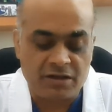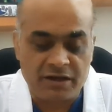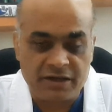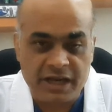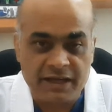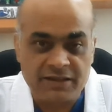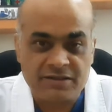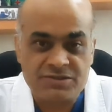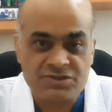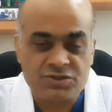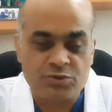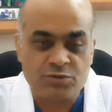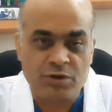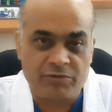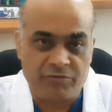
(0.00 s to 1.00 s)
contact us
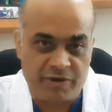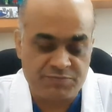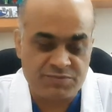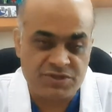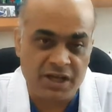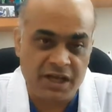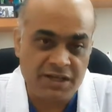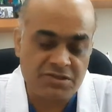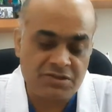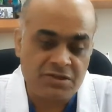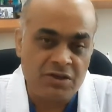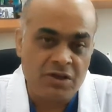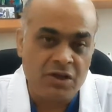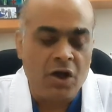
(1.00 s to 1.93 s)
through our website